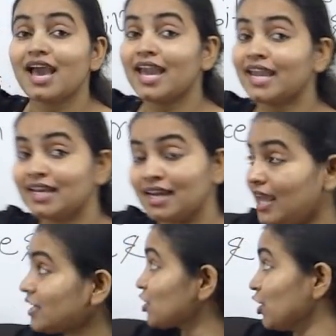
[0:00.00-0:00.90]
a
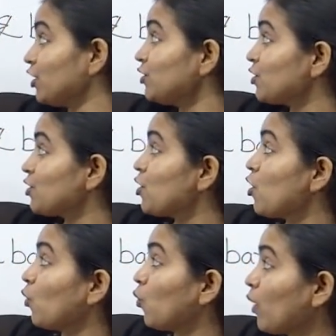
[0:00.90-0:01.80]
letter
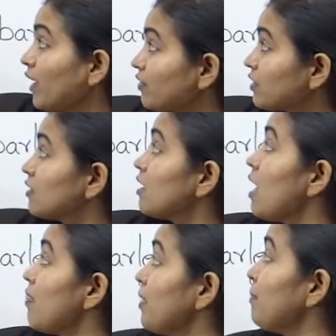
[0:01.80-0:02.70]
with
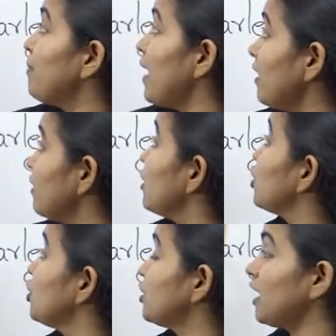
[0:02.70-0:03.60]
the pen
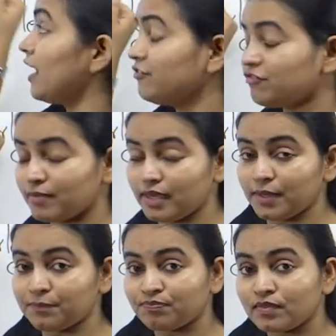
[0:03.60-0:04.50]
you gave me.
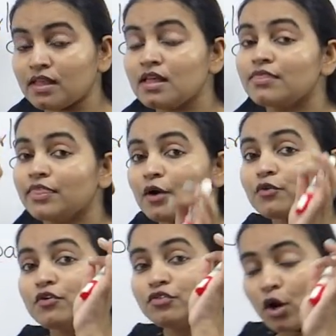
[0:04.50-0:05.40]

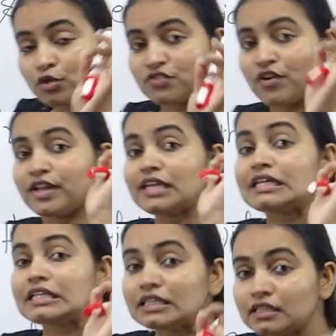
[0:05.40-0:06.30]
Now, note very
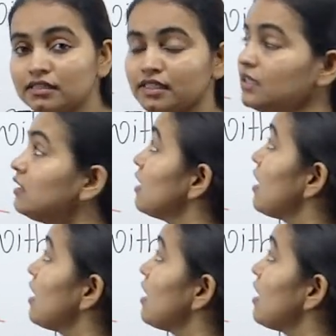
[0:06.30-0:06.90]
clearly